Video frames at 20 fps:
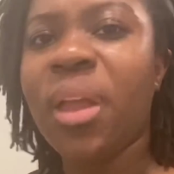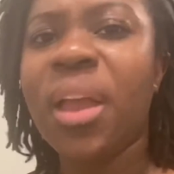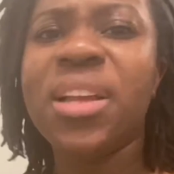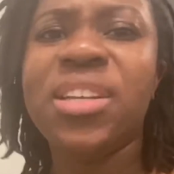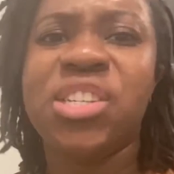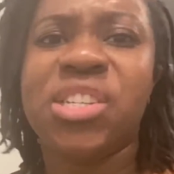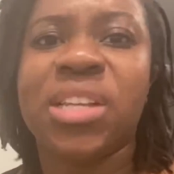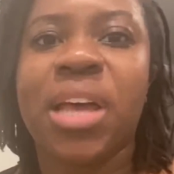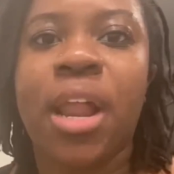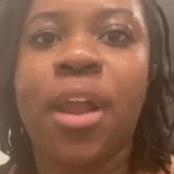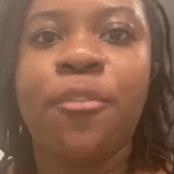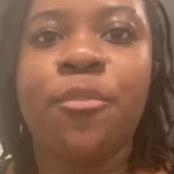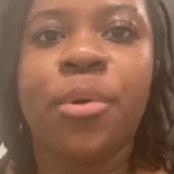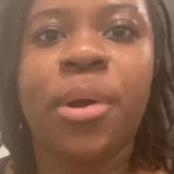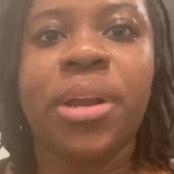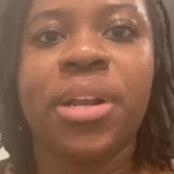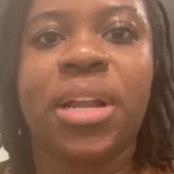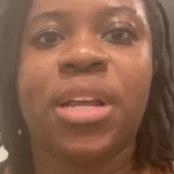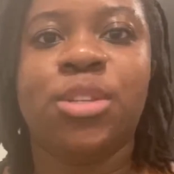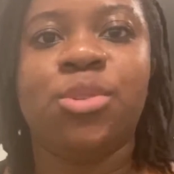Just got off
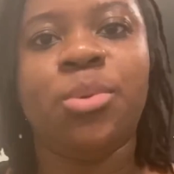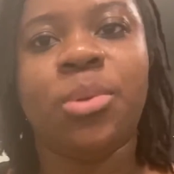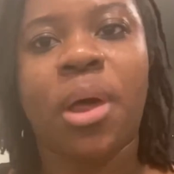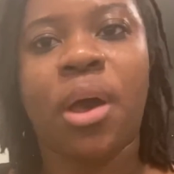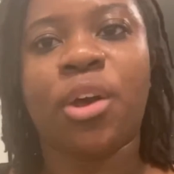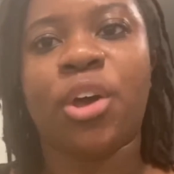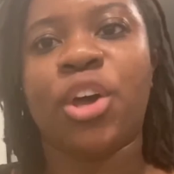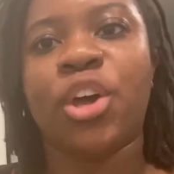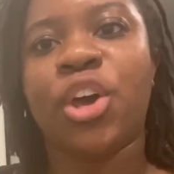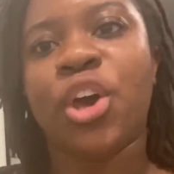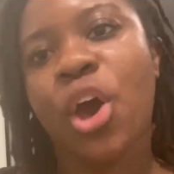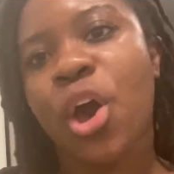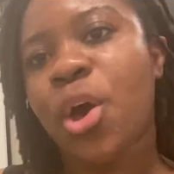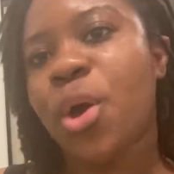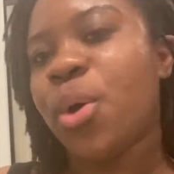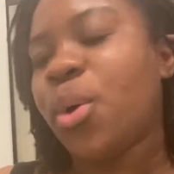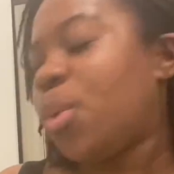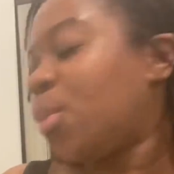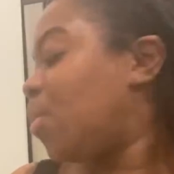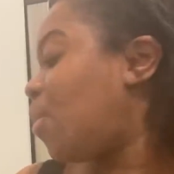work not too long
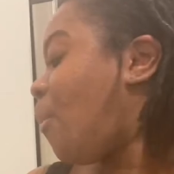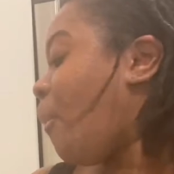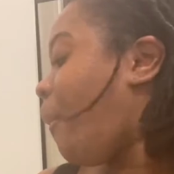ago.